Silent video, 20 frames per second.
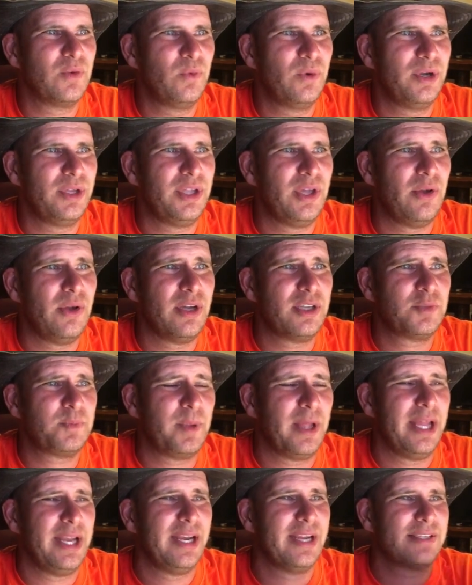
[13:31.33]
Will you
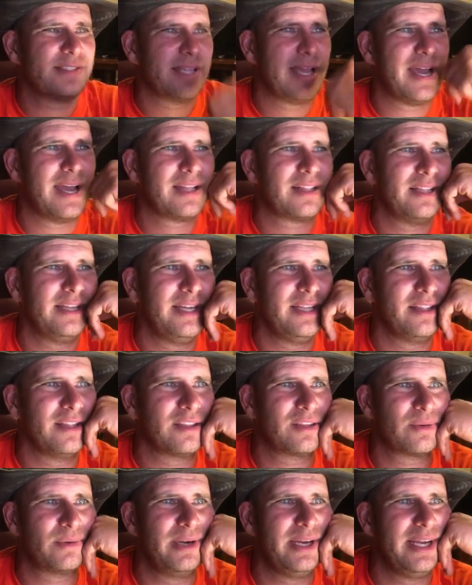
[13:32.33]
explain exactly
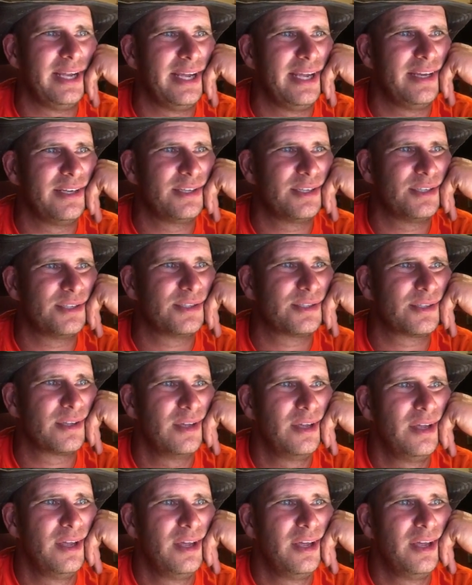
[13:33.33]
the three hinges?